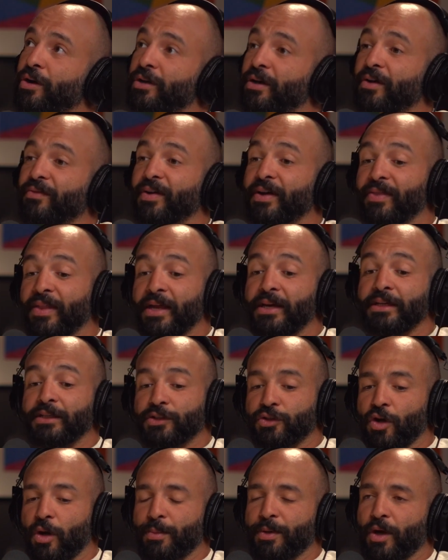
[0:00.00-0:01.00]
enough. And then he
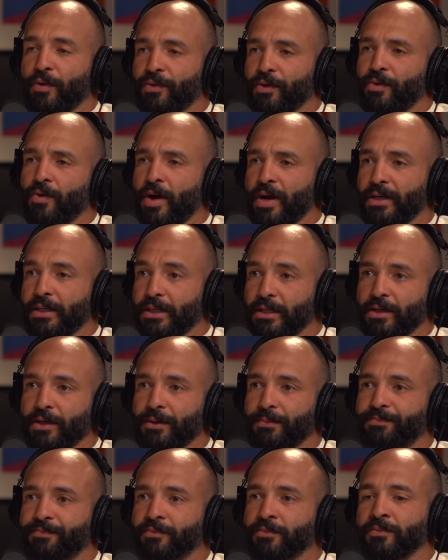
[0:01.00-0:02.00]
saw me on the grind here.